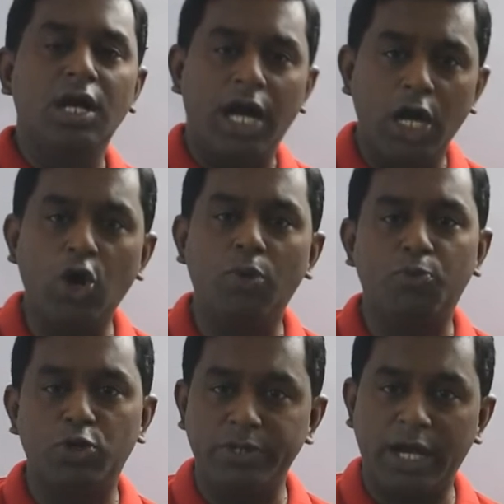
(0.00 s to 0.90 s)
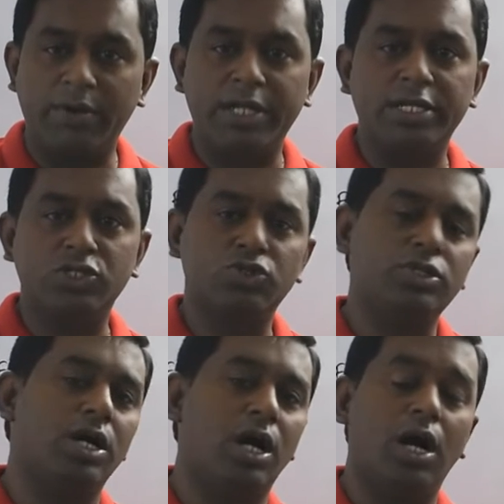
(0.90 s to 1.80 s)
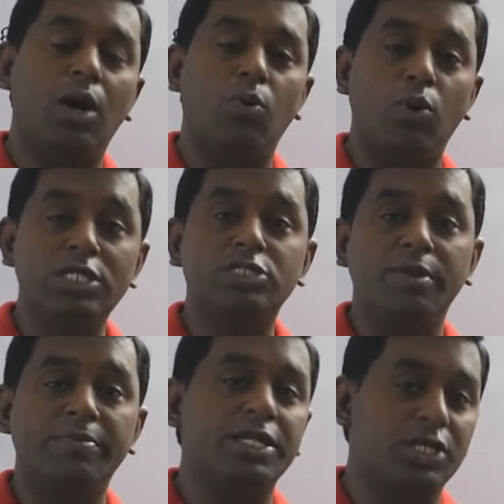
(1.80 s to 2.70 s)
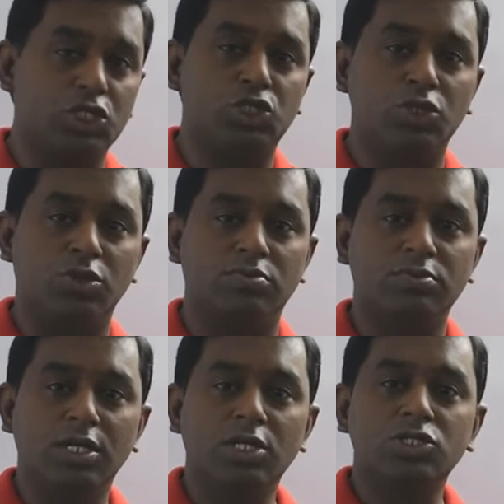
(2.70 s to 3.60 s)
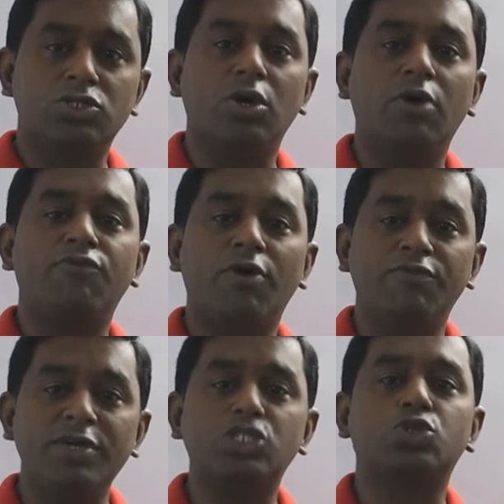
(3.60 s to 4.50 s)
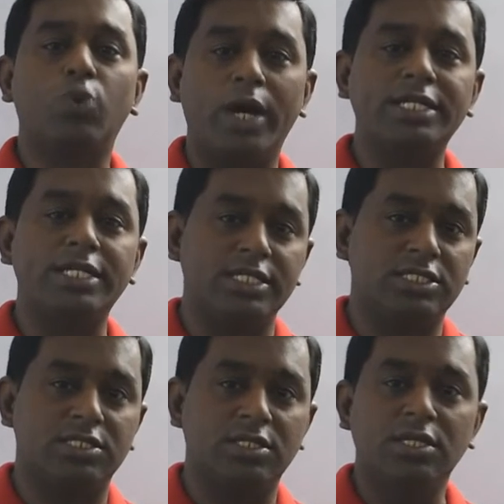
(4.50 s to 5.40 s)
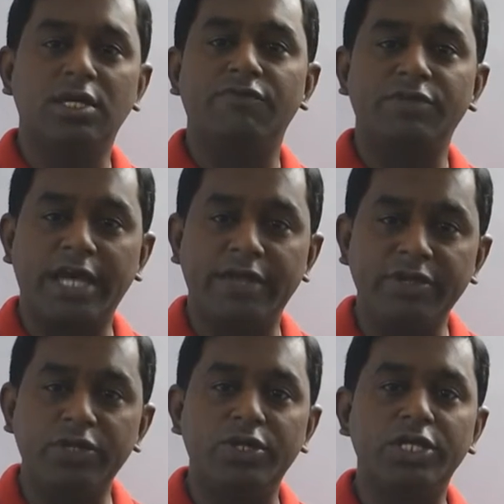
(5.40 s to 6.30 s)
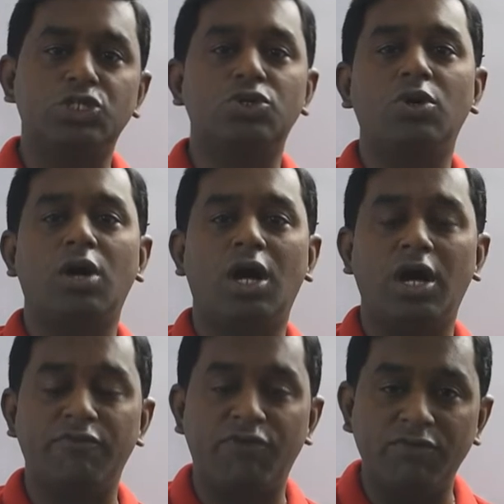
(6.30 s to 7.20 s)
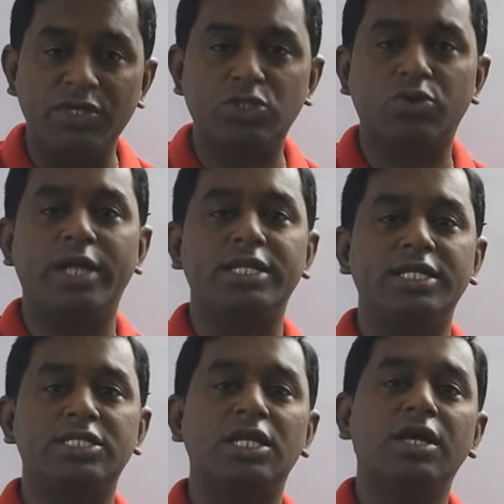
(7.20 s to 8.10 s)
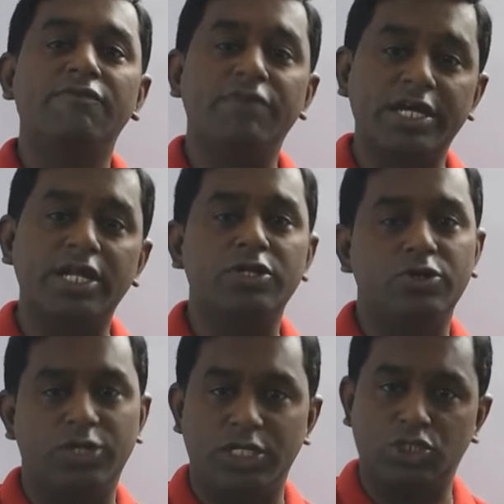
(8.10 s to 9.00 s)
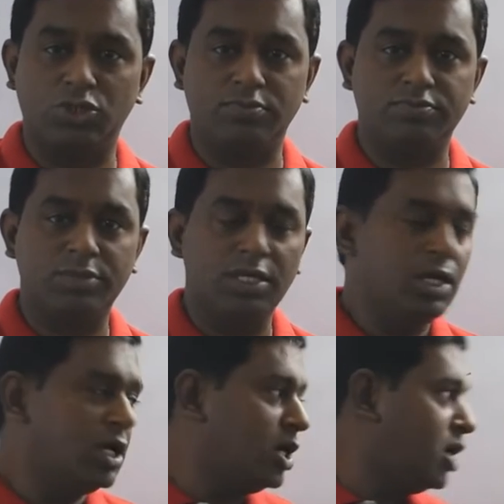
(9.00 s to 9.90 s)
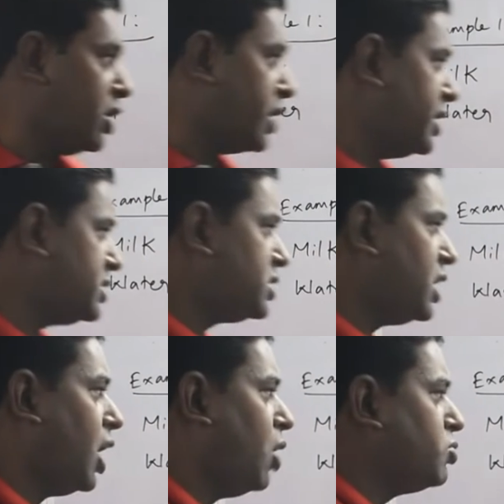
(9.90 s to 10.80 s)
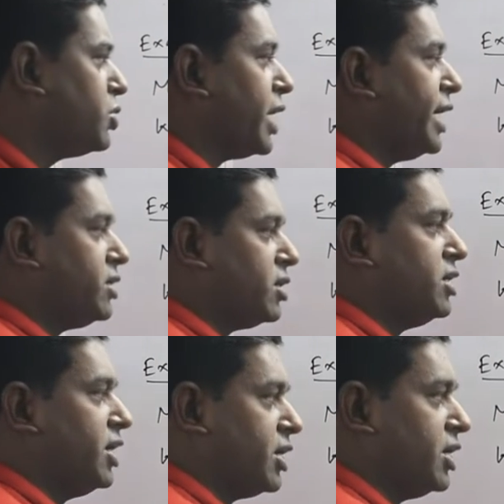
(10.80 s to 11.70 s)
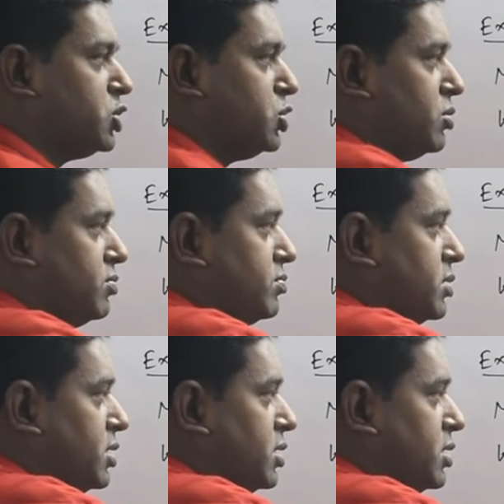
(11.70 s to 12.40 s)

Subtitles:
I hope you have understood what is meant by ratio. So for which quantities can we do ratio and for which quantities we cannot do ratio. Okay, let's see how to write a ratio.